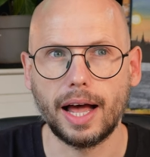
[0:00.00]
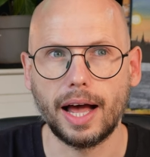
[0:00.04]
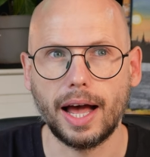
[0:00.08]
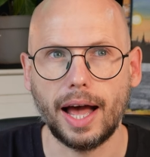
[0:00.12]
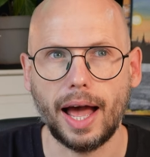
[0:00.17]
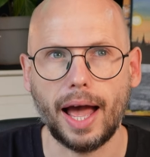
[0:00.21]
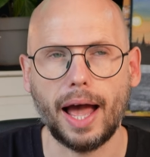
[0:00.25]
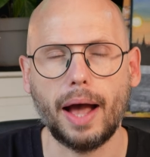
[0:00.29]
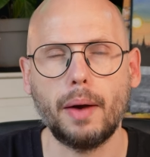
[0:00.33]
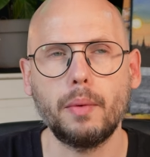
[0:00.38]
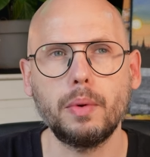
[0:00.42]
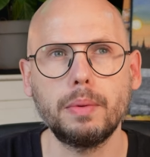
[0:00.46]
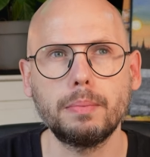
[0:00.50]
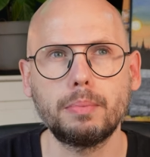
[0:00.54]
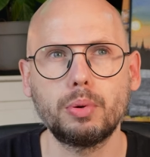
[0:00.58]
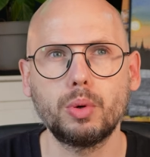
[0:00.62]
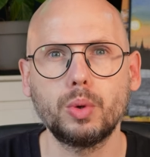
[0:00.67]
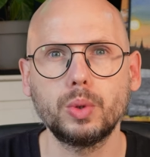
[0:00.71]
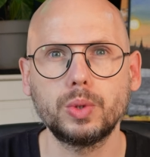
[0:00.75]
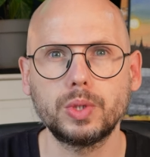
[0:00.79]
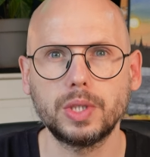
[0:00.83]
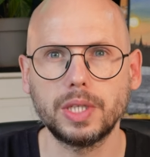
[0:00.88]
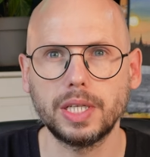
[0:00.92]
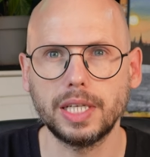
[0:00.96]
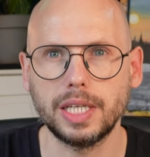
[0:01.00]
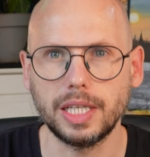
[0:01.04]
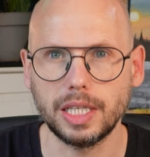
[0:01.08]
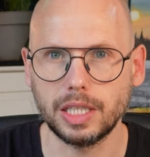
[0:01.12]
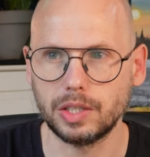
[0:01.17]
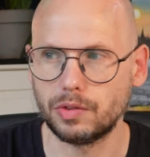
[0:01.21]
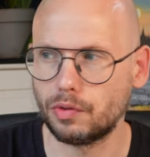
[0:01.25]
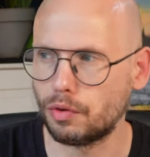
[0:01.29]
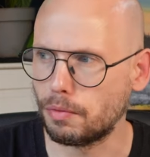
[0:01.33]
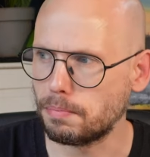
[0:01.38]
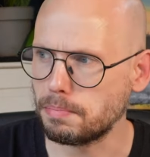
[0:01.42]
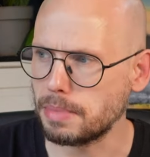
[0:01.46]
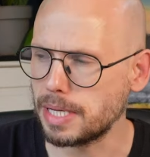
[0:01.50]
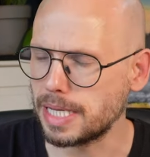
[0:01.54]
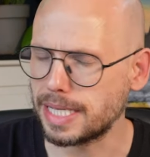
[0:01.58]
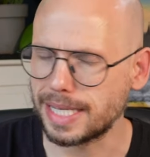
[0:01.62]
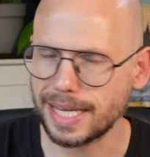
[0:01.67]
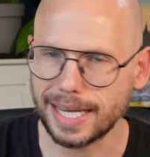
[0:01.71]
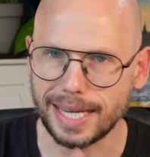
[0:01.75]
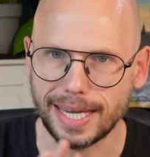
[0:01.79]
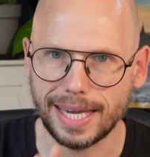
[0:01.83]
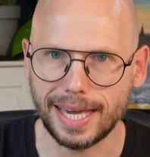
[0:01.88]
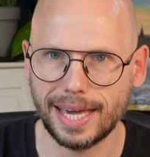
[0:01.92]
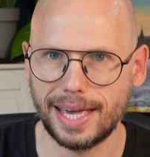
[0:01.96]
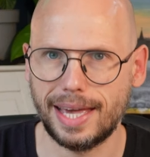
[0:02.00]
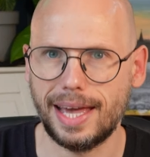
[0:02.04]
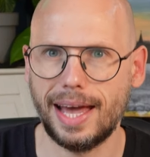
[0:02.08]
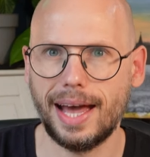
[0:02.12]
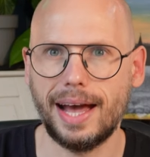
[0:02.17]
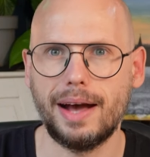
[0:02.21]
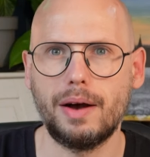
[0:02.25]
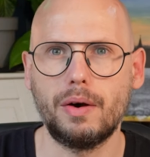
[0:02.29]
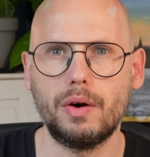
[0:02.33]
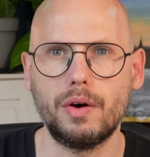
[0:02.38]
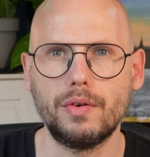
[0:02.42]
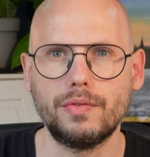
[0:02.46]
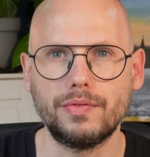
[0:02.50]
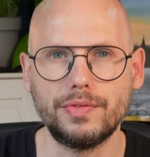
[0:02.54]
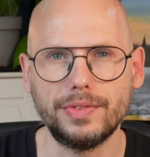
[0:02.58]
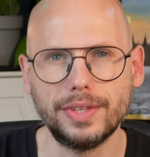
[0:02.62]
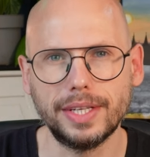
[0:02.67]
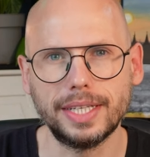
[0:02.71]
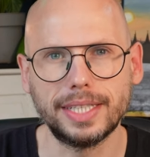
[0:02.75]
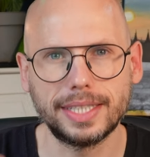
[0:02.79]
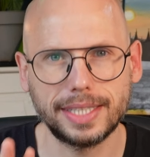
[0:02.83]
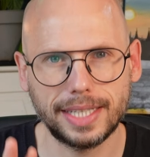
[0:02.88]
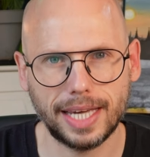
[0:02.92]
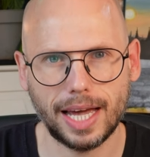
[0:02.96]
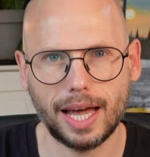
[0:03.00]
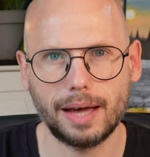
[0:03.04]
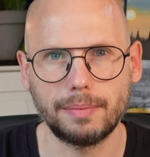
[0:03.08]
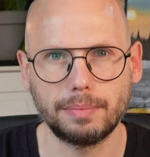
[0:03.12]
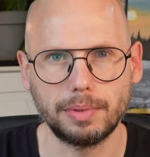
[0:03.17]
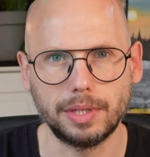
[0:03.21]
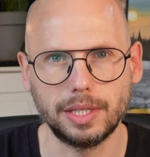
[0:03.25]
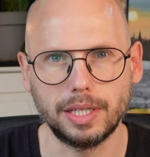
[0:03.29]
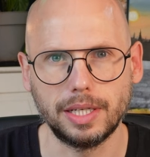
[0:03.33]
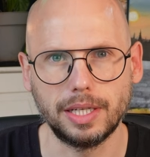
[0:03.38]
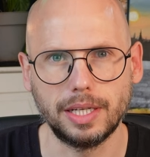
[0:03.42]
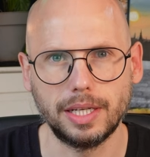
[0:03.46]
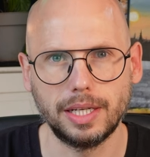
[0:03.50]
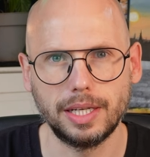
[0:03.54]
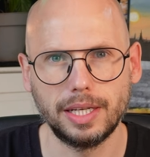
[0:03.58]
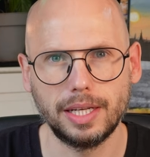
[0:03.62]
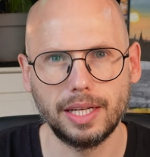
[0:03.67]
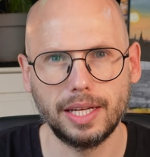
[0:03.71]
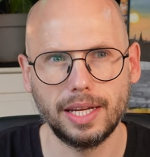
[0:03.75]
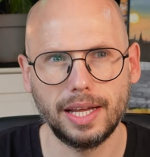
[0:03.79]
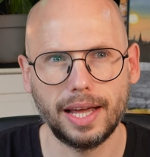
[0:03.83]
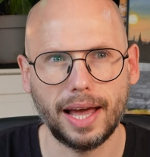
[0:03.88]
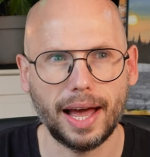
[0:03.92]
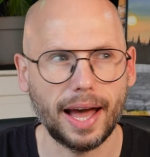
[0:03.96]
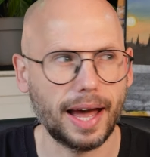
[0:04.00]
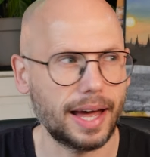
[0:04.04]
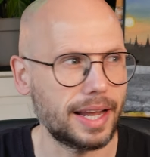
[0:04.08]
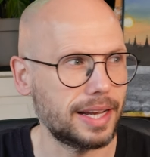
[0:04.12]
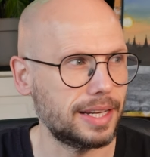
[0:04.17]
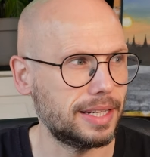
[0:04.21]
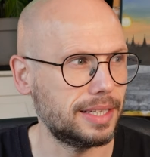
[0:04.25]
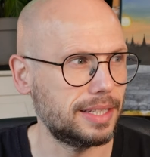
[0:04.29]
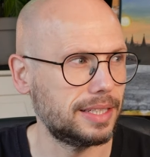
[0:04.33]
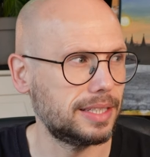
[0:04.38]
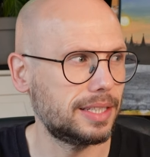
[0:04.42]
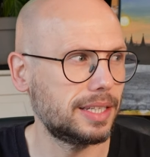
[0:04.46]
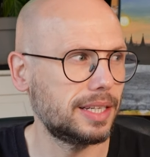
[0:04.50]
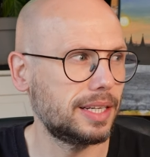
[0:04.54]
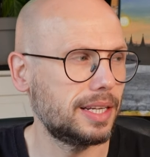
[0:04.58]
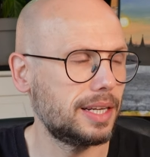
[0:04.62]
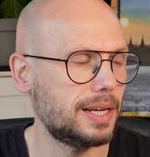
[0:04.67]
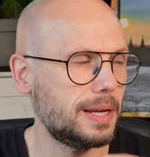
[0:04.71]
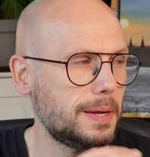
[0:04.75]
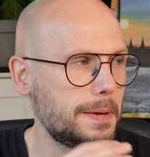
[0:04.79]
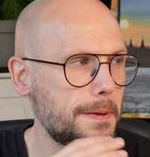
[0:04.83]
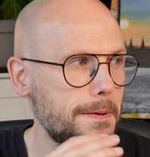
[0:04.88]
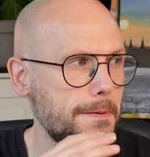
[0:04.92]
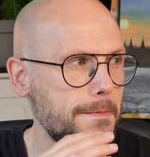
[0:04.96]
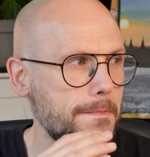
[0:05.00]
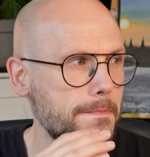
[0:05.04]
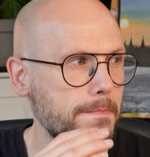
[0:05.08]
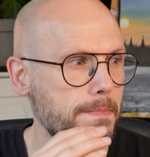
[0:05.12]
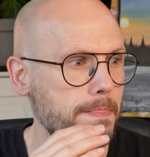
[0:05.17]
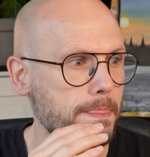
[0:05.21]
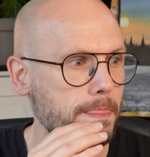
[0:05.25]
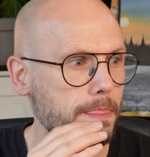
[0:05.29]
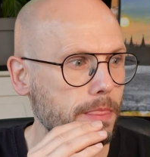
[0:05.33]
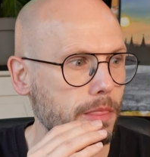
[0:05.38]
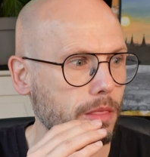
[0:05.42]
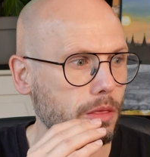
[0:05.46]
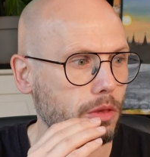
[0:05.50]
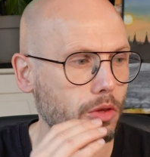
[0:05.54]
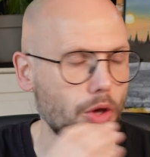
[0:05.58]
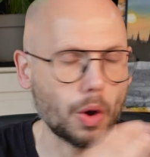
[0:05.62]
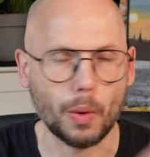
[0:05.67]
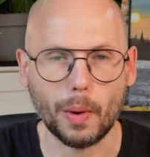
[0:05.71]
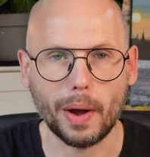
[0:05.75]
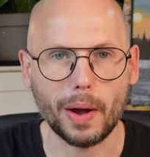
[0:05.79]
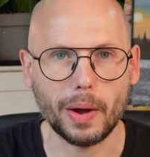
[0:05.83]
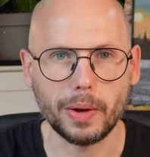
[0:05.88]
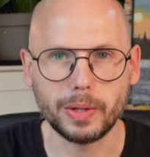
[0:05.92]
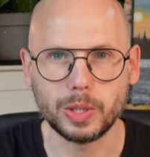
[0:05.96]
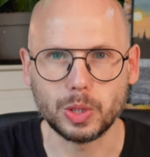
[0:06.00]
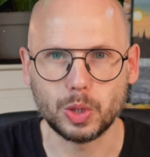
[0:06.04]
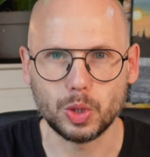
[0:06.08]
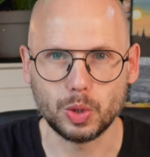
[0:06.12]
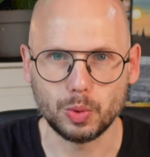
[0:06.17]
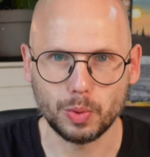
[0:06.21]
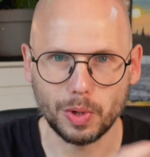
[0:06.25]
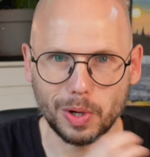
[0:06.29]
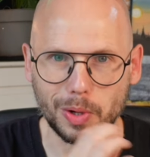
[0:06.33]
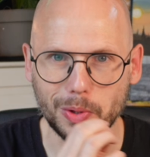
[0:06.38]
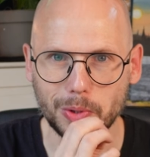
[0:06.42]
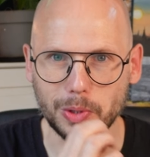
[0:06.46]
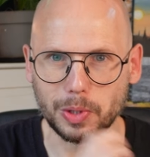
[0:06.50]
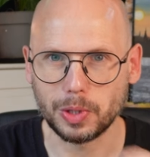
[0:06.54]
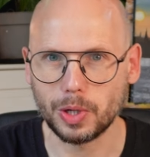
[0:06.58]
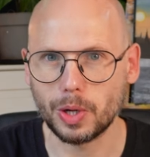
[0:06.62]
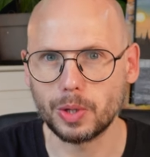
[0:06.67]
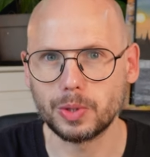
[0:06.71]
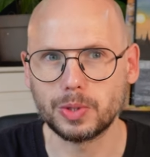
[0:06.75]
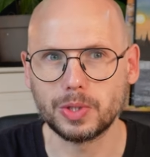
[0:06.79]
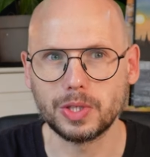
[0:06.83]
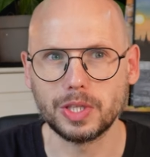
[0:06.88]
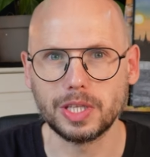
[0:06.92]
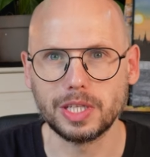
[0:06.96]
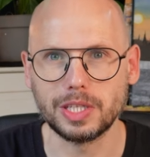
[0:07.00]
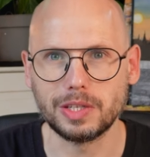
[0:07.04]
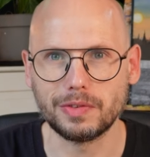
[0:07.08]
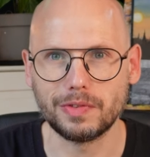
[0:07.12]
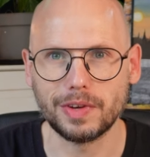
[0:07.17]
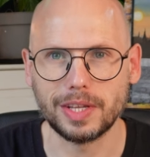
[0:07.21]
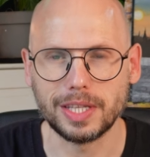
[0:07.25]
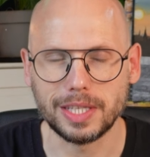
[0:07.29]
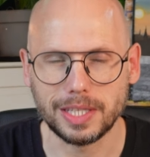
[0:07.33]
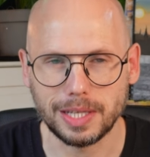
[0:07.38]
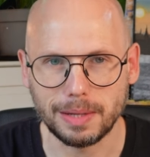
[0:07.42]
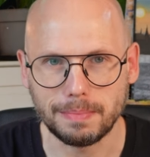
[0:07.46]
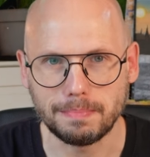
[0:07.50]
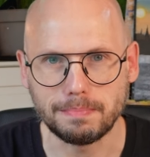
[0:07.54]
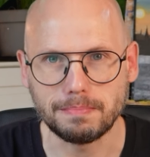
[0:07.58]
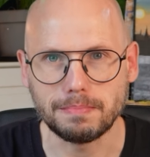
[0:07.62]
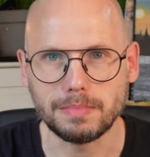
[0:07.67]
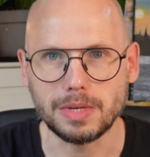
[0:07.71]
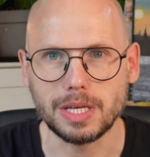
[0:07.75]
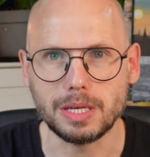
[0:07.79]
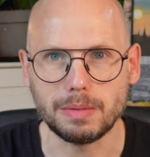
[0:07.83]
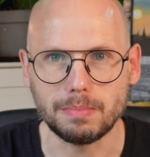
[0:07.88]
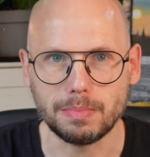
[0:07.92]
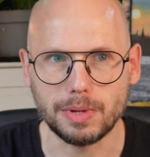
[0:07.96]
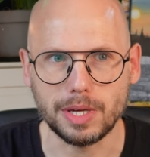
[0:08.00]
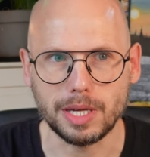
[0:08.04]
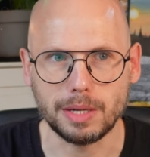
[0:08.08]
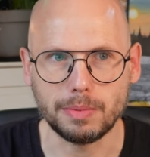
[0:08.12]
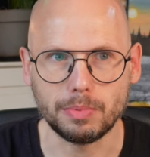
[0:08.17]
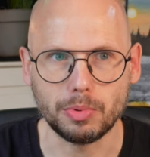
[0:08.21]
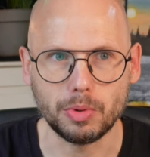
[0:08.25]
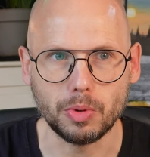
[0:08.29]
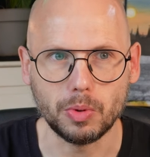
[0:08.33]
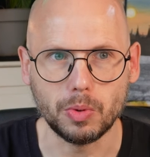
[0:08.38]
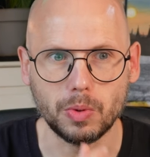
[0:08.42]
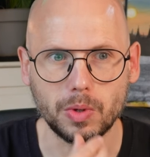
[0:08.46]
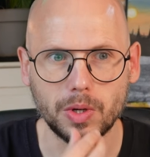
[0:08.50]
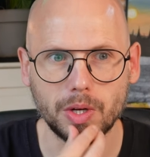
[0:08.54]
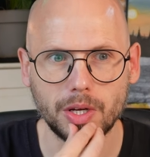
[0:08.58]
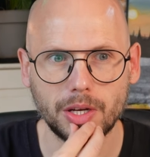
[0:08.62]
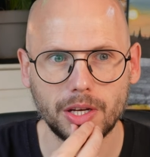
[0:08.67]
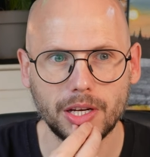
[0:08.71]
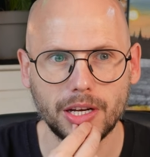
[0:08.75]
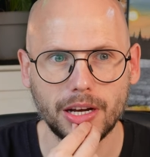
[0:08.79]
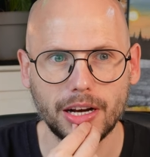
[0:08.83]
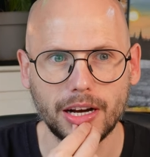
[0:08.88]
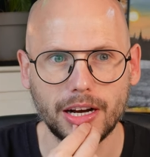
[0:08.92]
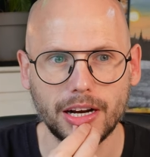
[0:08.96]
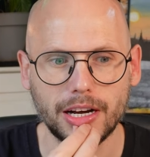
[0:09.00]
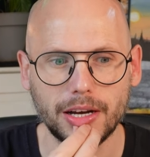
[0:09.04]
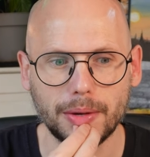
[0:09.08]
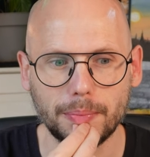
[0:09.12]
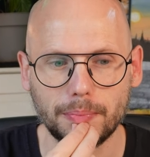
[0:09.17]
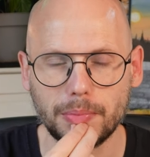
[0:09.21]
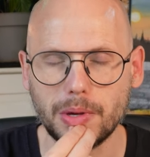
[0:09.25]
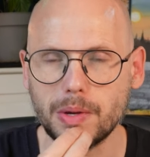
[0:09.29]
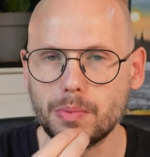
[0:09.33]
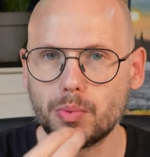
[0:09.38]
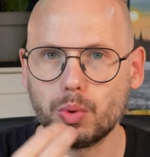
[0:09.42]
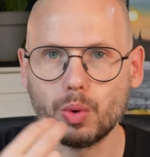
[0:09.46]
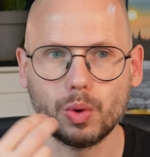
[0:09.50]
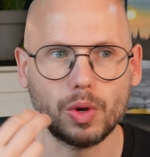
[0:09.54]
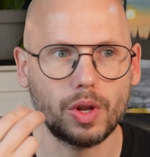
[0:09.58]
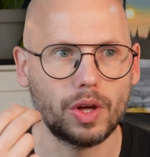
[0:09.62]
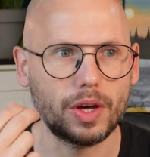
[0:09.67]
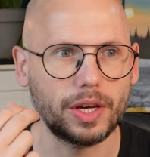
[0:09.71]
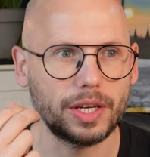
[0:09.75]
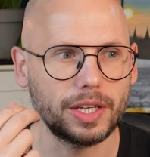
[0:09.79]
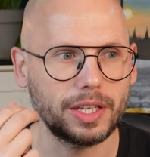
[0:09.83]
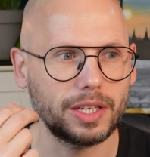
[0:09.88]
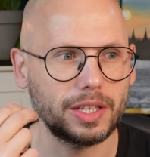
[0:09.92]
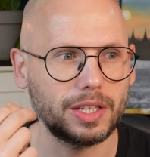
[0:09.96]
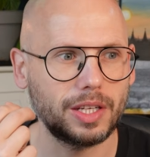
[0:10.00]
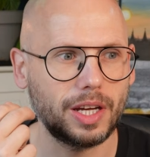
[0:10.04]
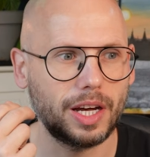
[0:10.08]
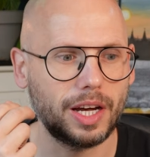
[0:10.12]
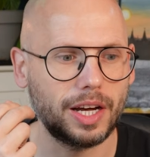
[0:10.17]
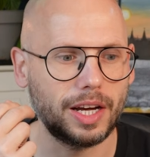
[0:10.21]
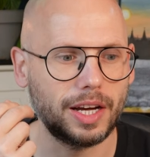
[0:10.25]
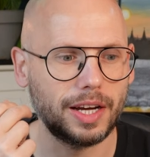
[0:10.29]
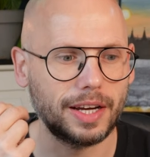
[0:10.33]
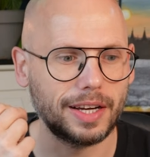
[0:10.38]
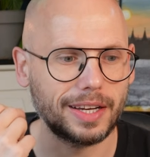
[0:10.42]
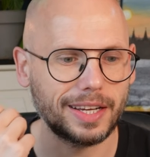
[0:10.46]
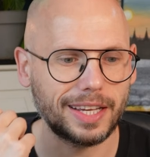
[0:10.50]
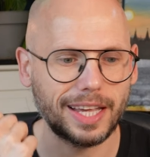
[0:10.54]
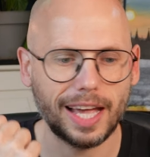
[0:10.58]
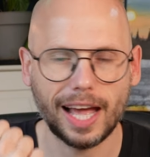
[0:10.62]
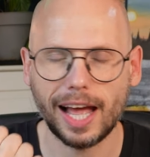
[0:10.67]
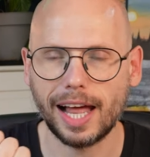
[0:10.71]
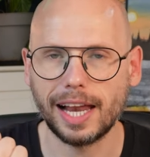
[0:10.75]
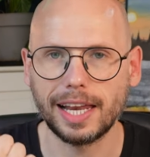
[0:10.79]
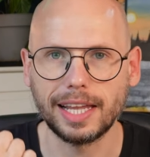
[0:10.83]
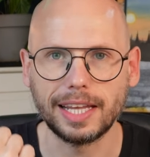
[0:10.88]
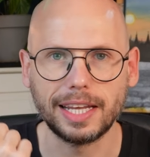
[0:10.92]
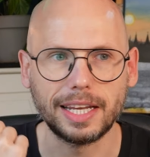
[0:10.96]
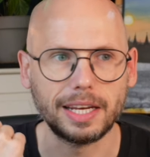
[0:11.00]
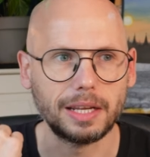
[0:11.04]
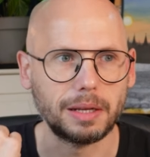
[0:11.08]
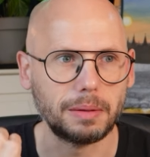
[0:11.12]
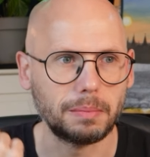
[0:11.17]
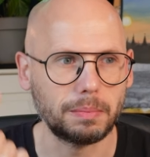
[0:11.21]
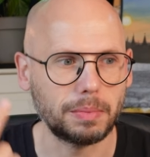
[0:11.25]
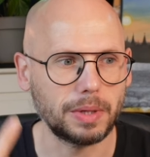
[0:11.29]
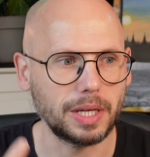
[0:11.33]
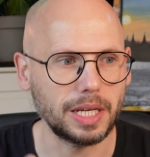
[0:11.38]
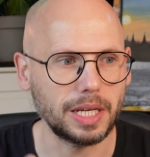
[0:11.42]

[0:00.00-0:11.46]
how important it is for me to get out of this cabin and go out into the world and go to these events and meet people. People like uh, Callin and